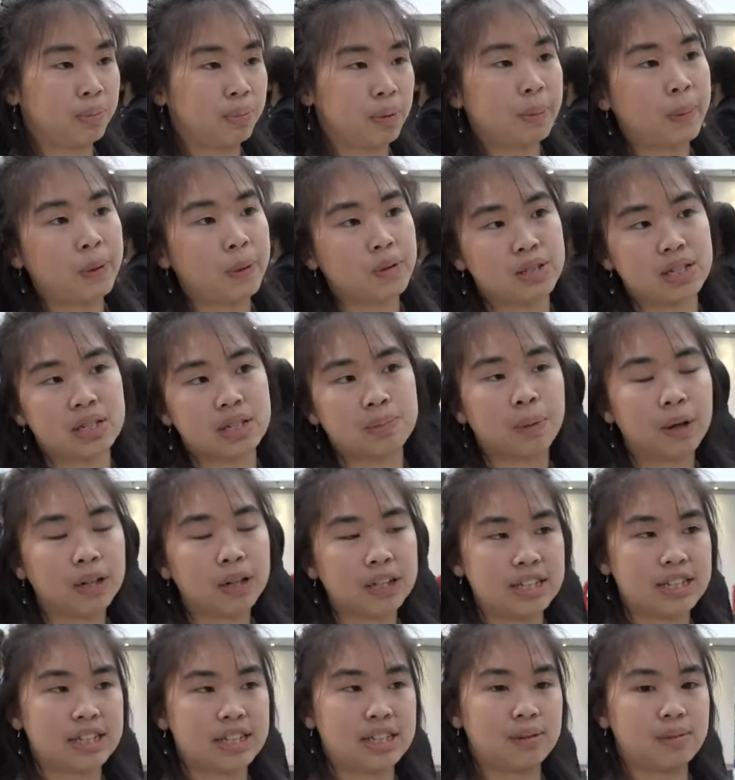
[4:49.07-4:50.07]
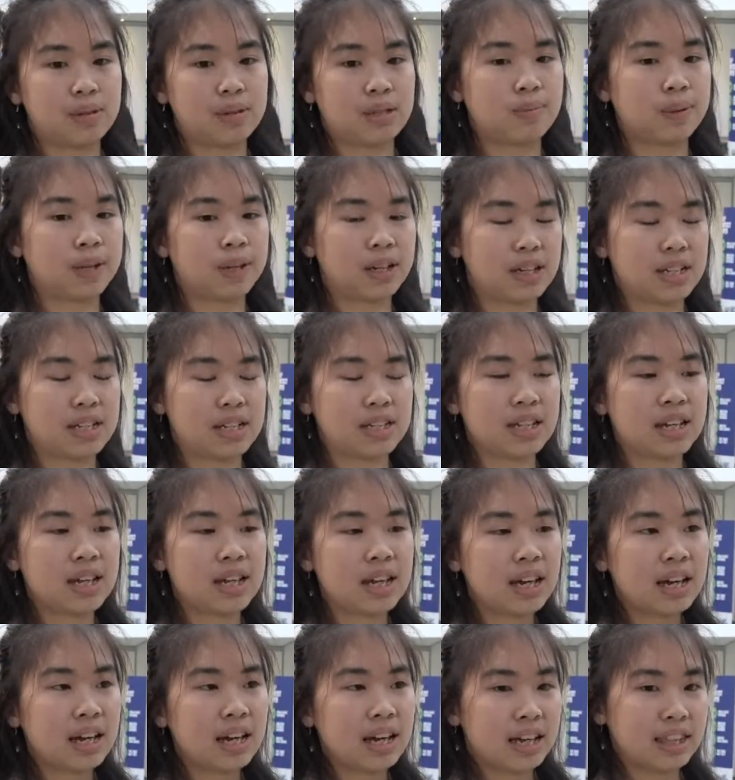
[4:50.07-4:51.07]
proposed this policy was because
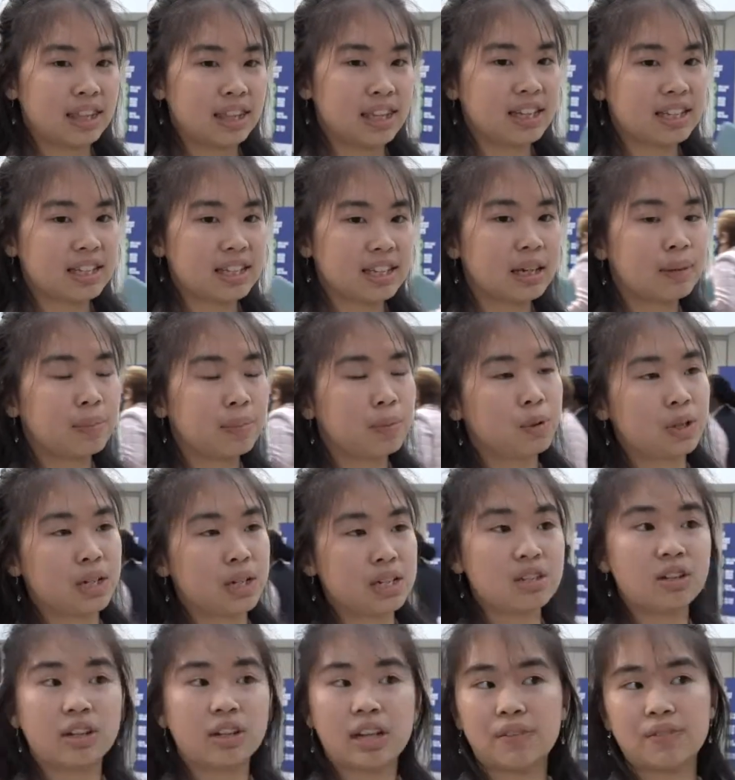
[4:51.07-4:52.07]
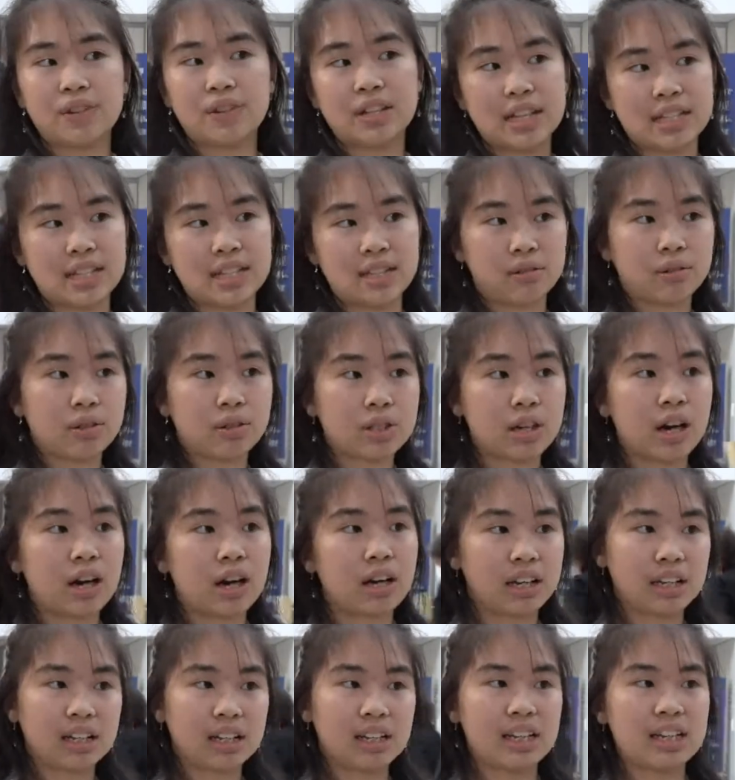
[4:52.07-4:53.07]
I think Singapore does not have a net zero
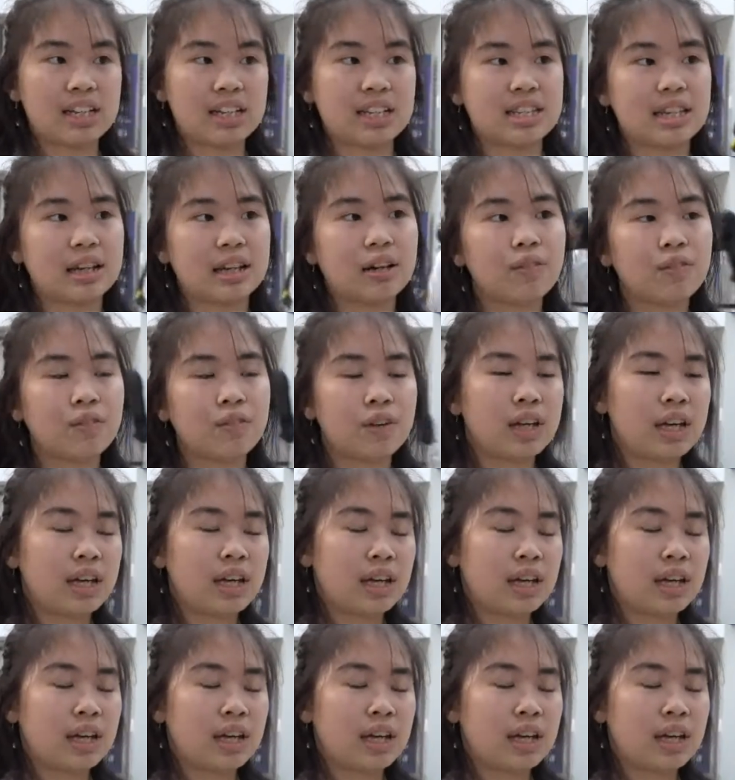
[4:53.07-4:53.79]
target in itself,